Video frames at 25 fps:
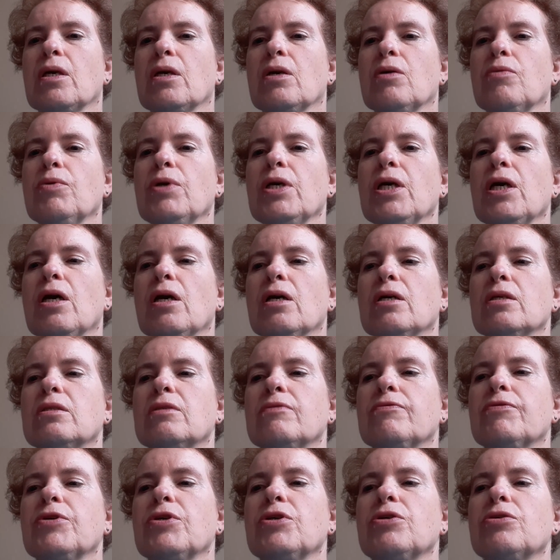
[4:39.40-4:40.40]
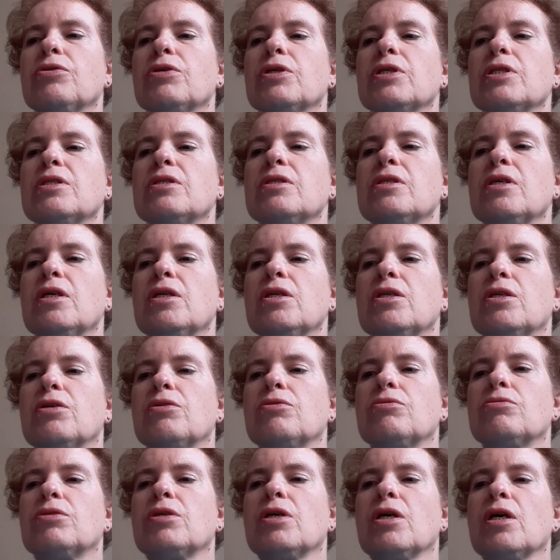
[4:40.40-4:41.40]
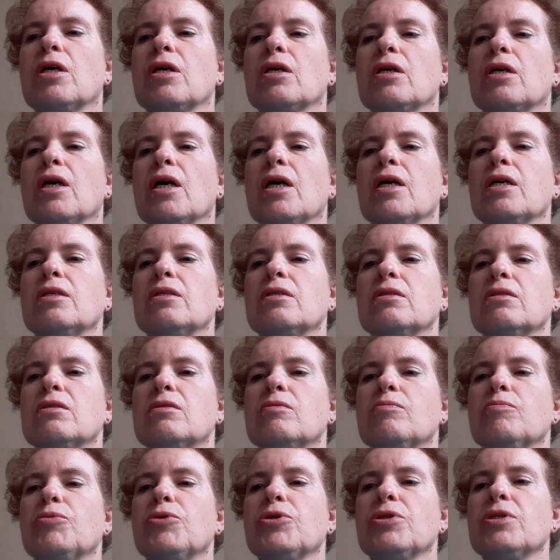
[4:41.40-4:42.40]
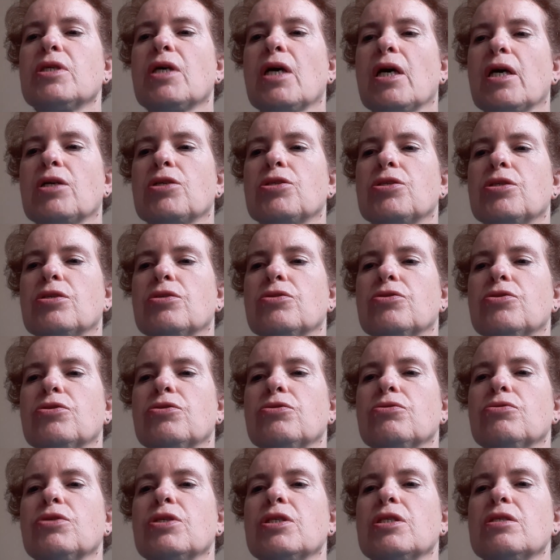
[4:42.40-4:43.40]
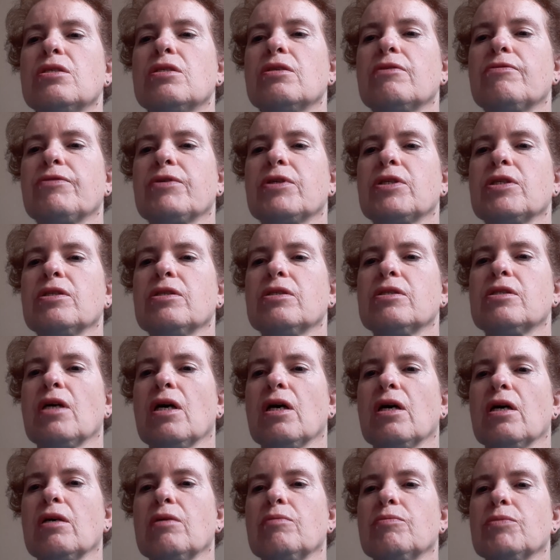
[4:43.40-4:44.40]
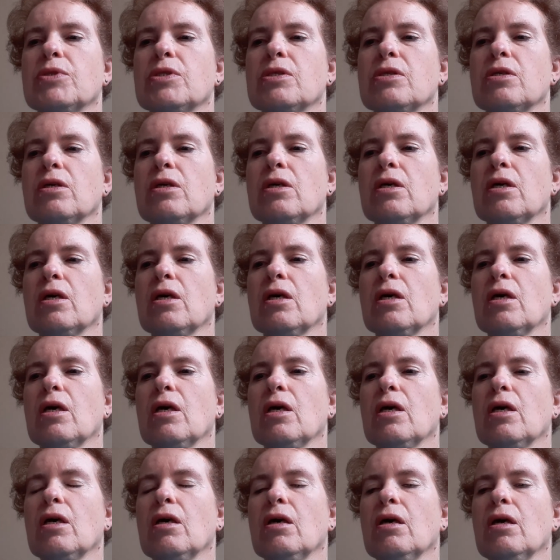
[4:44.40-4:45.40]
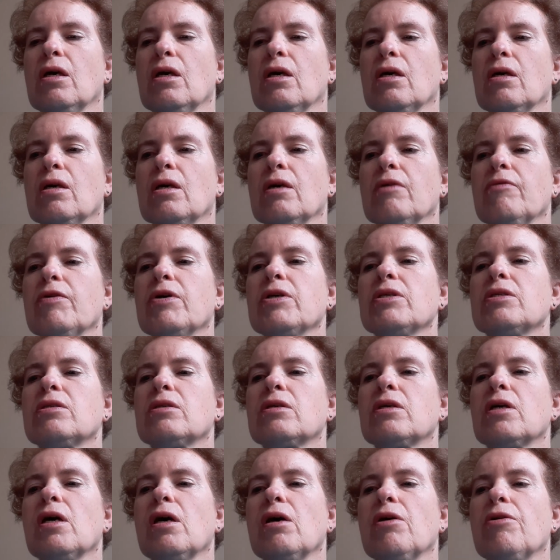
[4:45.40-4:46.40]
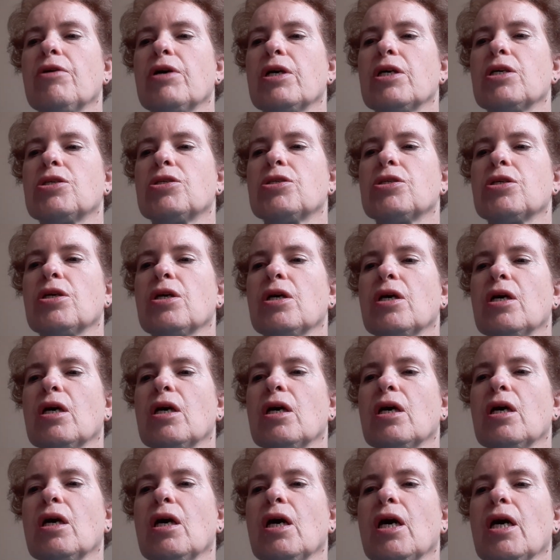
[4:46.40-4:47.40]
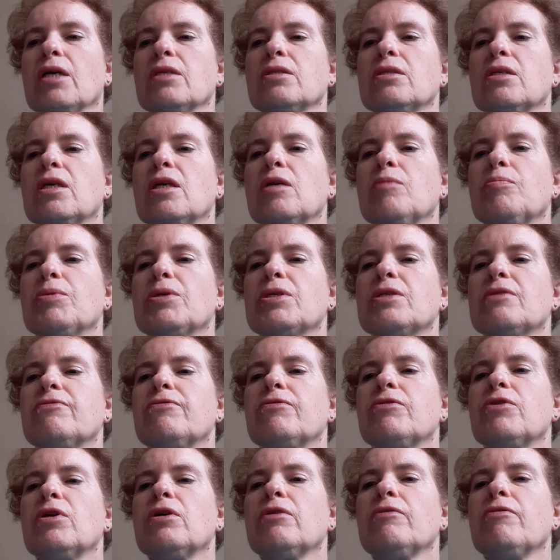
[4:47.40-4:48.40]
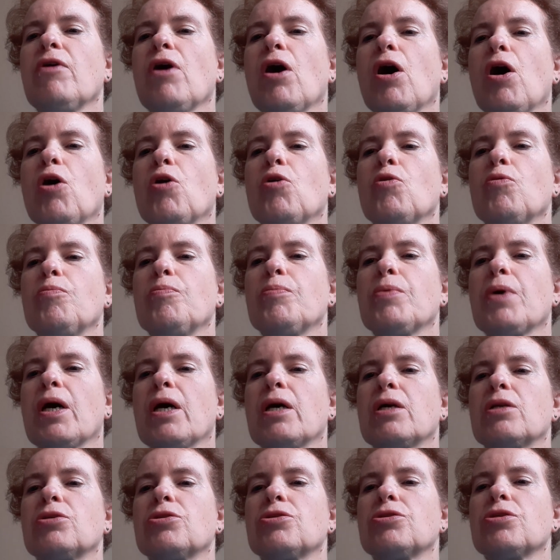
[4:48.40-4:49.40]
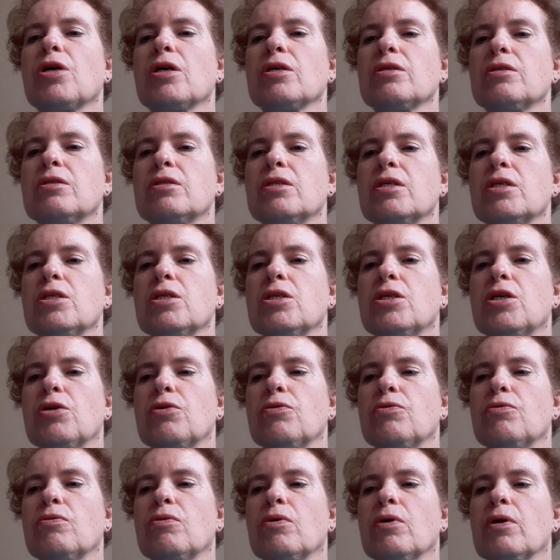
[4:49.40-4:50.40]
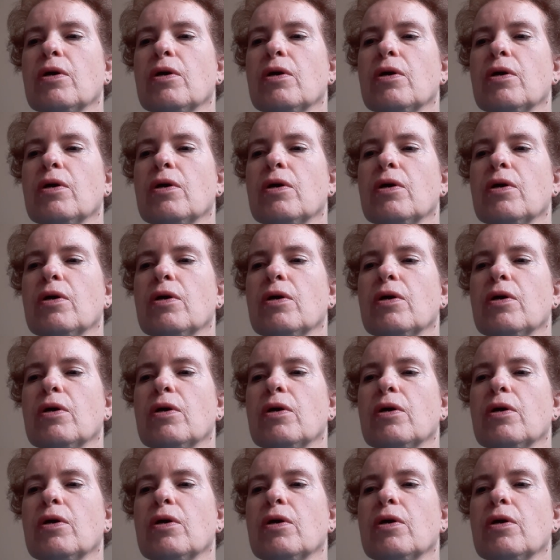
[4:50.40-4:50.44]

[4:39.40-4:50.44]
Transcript: We ask for your continued guidance and protection through these difficult times. Give us courage and keep us full of hope and trust in you.